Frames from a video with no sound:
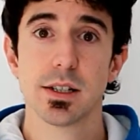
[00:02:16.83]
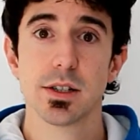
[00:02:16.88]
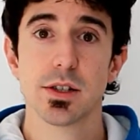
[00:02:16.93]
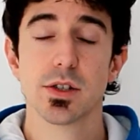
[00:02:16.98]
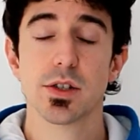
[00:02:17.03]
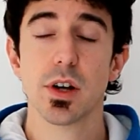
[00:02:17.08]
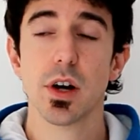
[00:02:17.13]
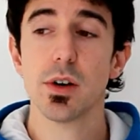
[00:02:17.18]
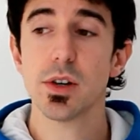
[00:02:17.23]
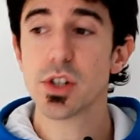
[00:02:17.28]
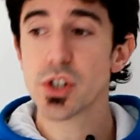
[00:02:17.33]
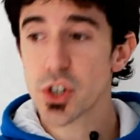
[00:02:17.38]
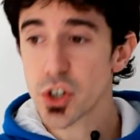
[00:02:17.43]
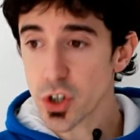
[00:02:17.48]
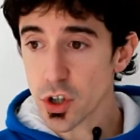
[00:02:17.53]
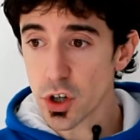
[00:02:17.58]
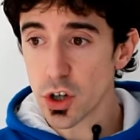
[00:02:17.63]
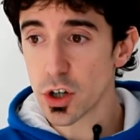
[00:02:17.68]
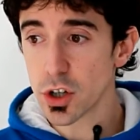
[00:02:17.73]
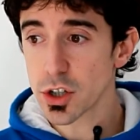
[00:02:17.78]
So in
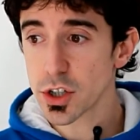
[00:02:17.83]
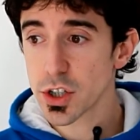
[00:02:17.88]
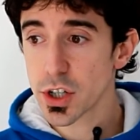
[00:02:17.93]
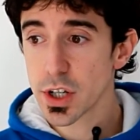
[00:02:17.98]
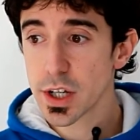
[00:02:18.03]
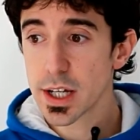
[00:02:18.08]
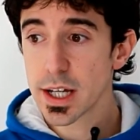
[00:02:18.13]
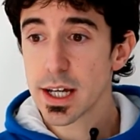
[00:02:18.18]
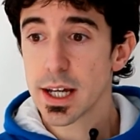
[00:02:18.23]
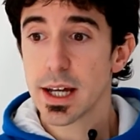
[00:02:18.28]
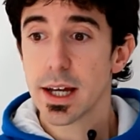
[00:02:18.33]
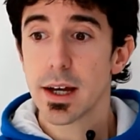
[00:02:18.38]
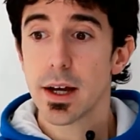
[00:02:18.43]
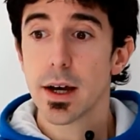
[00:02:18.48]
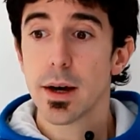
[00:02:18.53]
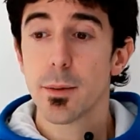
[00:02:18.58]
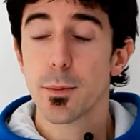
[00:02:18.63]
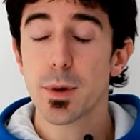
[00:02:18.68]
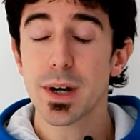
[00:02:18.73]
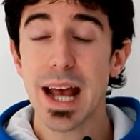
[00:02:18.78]
short,
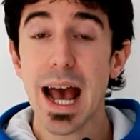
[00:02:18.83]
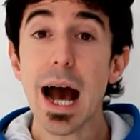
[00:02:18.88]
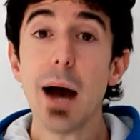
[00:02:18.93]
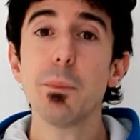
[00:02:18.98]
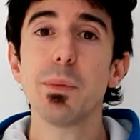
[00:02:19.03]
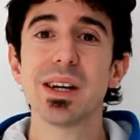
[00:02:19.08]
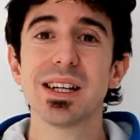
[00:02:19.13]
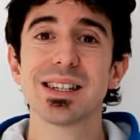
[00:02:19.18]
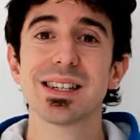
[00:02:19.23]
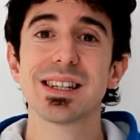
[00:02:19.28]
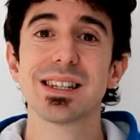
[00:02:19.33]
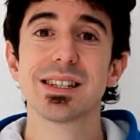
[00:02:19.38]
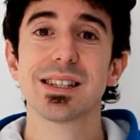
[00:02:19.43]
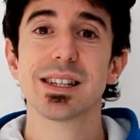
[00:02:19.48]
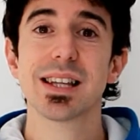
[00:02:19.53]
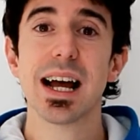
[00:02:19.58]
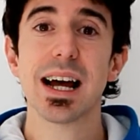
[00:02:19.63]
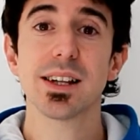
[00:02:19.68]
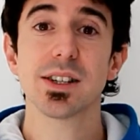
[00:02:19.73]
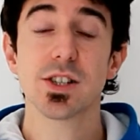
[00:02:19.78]
what happens is
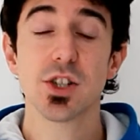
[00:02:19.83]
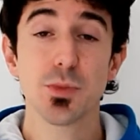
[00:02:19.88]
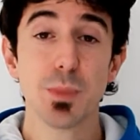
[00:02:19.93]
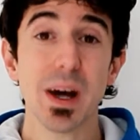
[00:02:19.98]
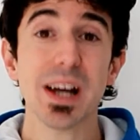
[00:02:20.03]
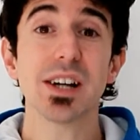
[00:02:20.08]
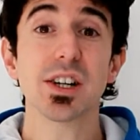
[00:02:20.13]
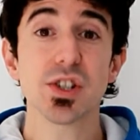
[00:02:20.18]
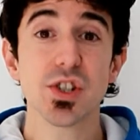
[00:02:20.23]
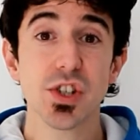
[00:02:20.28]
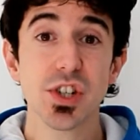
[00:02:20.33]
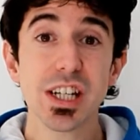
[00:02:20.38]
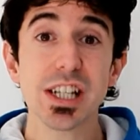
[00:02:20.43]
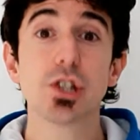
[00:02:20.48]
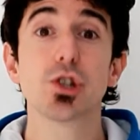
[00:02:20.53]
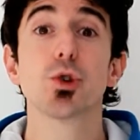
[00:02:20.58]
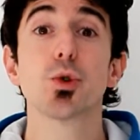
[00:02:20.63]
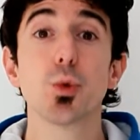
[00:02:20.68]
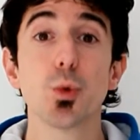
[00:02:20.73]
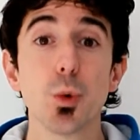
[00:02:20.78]
that the spiders
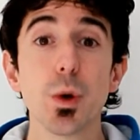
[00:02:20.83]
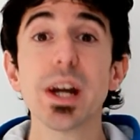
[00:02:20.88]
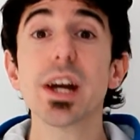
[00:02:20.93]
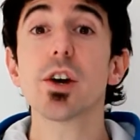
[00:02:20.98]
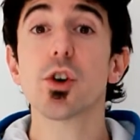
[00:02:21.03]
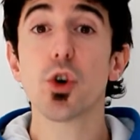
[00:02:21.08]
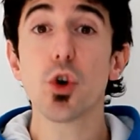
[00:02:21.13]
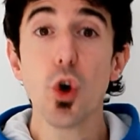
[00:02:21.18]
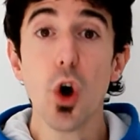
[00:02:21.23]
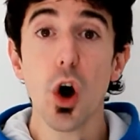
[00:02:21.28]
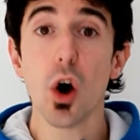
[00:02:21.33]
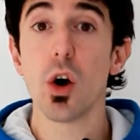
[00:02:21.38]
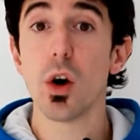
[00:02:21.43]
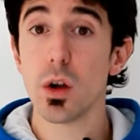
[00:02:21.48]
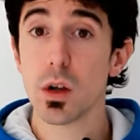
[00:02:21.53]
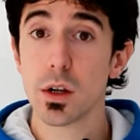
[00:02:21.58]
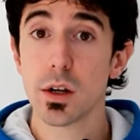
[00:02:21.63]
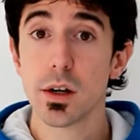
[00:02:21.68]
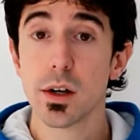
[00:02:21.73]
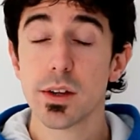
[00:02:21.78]
need to
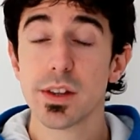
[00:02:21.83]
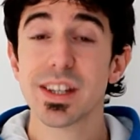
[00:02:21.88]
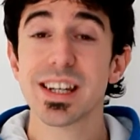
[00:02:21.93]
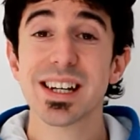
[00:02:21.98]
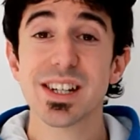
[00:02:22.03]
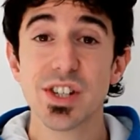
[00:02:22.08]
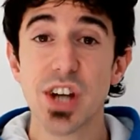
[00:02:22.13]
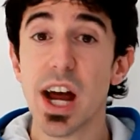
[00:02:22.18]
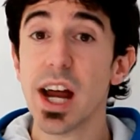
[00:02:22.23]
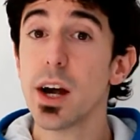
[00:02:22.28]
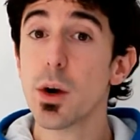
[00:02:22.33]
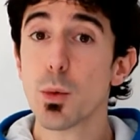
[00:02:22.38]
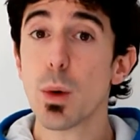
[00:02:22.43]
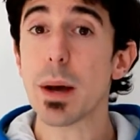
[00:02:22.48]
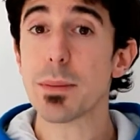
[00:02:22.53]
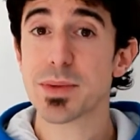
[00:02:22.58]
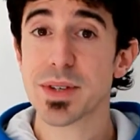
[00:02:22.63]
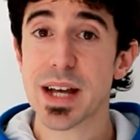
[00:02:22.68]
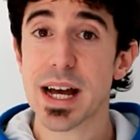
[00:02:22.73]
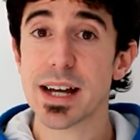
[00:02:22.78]
recrawl the entire
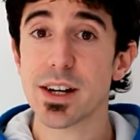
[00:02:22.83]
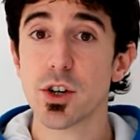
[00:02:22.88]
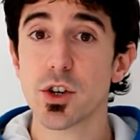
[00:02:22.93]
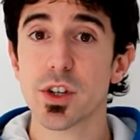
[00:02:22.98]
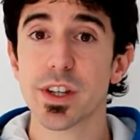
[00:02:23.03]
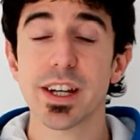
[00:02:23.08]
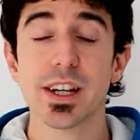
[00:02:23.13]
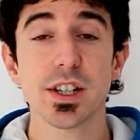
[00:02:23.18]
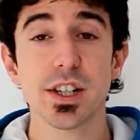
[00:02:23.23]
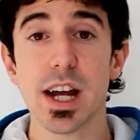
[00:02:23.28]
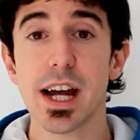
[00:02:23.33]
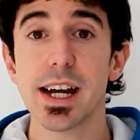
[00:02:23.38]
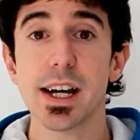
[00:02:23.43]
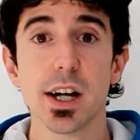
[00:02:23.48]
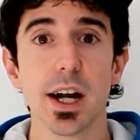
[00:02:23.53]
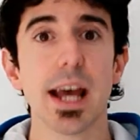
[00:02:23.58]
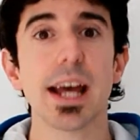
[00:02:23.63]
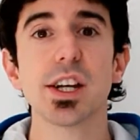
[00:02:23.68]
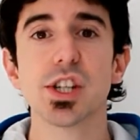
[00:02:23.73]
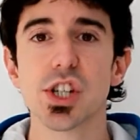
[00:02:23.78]
website or the
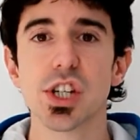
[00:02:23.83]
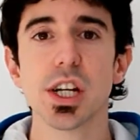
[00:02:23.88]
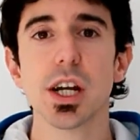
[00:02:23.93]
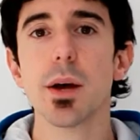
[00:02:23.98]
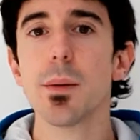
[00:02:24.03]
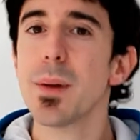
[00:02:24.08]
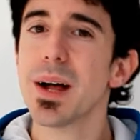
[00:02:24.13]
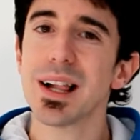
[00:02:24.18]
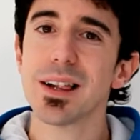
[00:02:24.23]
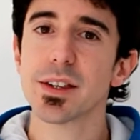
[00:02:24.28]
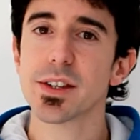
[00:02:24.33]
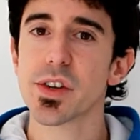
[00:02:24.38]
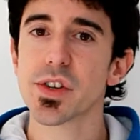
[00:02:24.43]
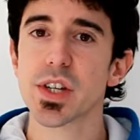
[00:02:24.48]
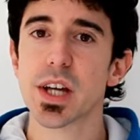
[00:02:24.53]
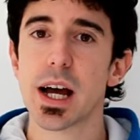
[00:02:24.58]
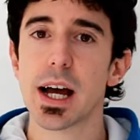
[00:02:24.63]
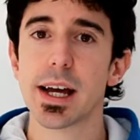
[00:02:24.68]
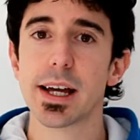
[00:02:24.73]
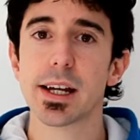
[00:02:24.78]
entire HTML
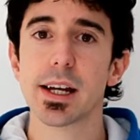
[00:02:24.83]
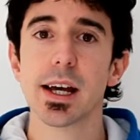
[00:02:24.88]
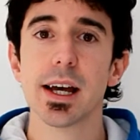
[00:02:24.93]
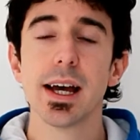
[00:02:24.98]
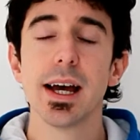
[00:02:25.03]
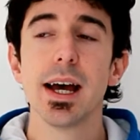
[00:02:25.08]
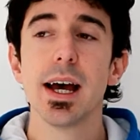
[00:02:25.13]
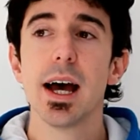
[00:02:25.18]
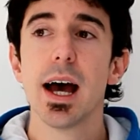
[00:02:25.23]
design.